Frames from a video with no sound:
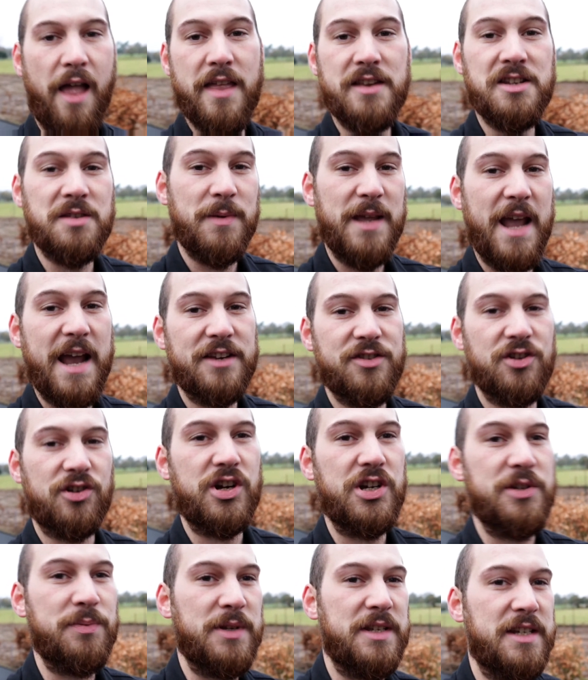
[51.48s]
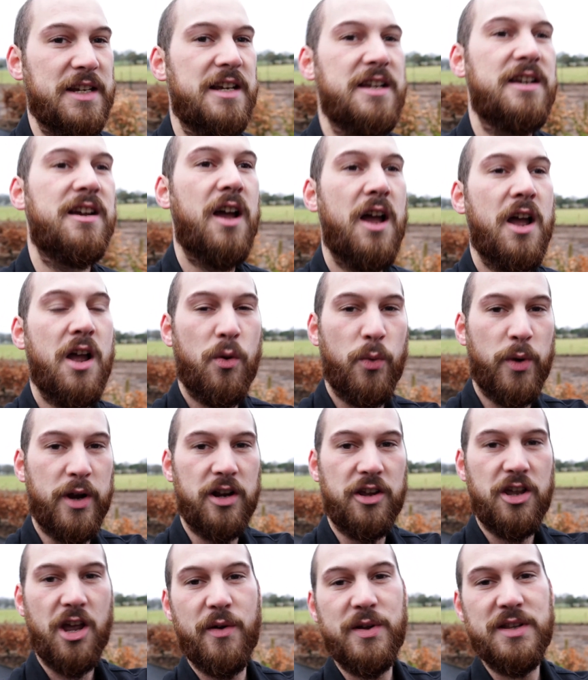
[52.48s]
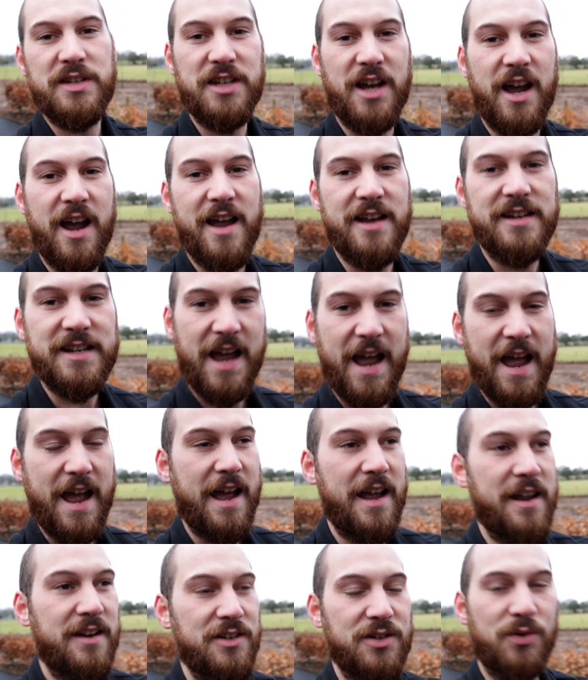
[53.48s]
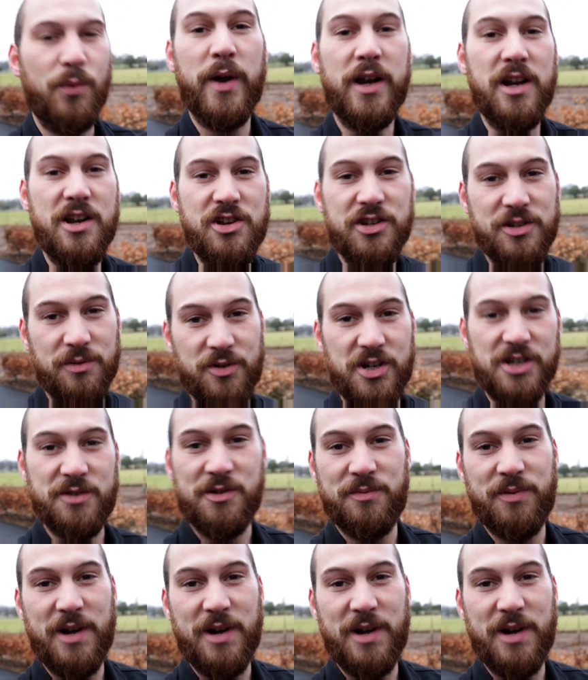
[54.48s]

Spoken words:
then to be extra Christmassy, we're gonna go inside and we're gonna do some Christmas